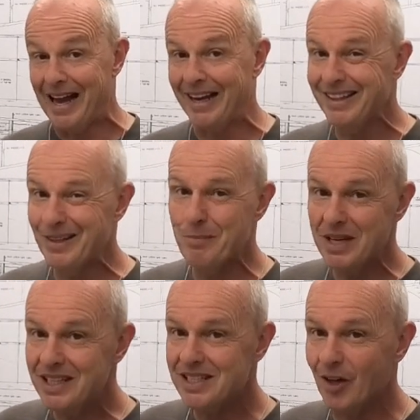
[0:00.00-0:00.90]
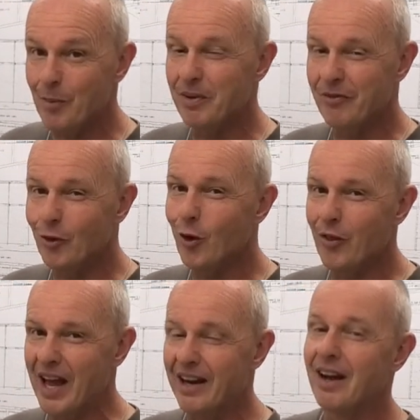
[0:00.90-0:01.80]
And in the meantime, before
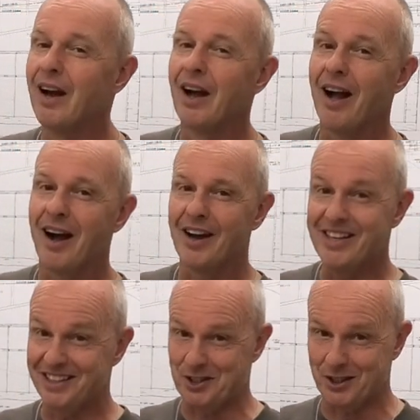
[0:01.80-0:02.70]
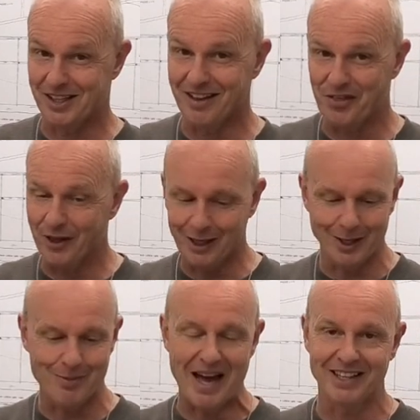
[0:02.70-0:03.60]
then, I need to start thinking
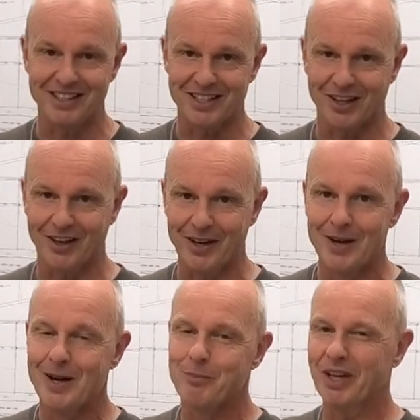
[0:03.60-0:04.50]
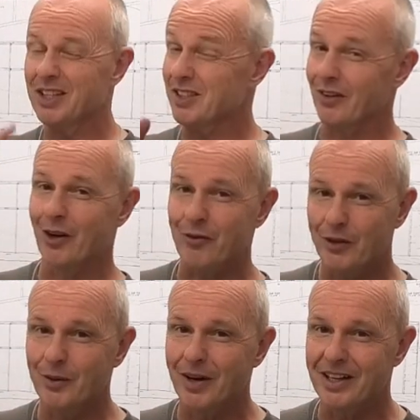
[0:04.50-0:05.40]
about a design because I've got a
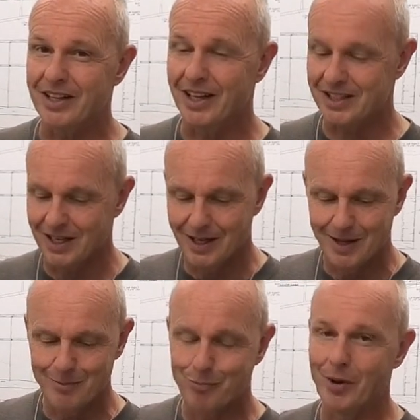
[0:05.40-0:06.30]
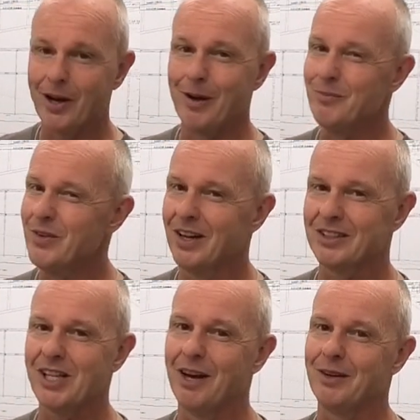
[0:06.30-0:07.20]
few ideas, but I'm
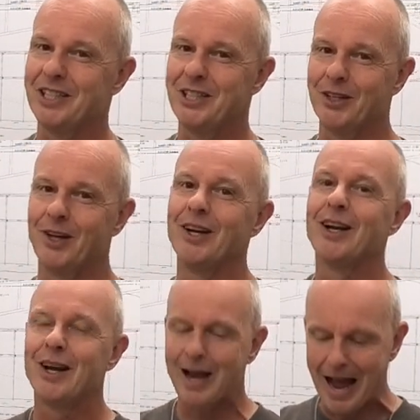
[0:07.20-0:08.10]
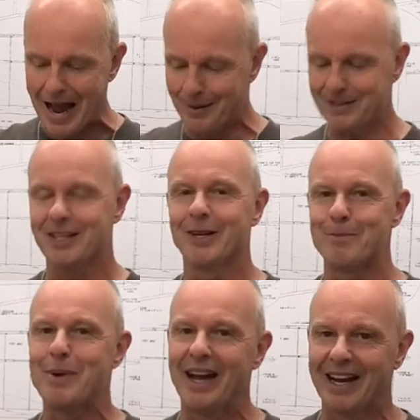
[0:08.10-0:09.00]
not totally sure how it's going to
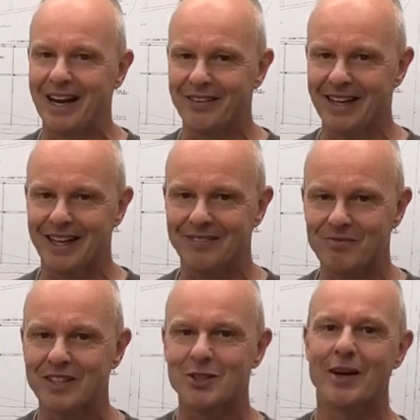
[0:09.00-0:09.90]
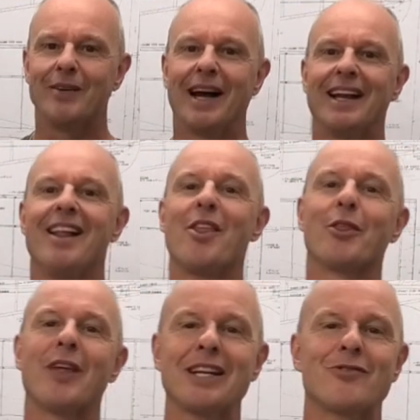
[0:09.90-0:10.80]
pan out yet. So anyway,
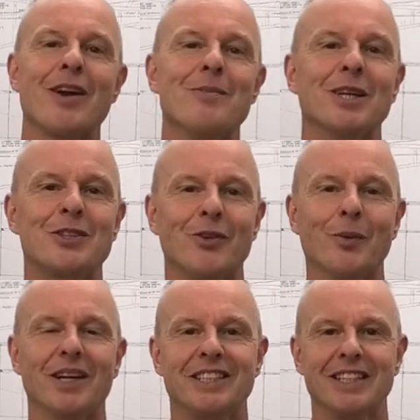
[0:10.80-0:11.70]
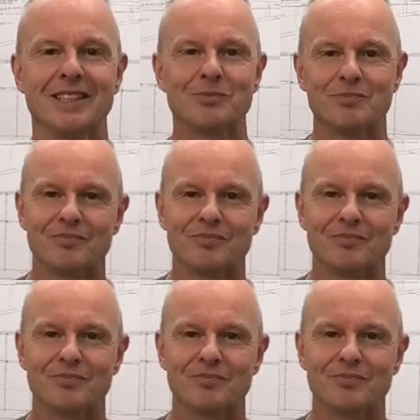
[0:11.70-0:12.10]
thanks very much for watching.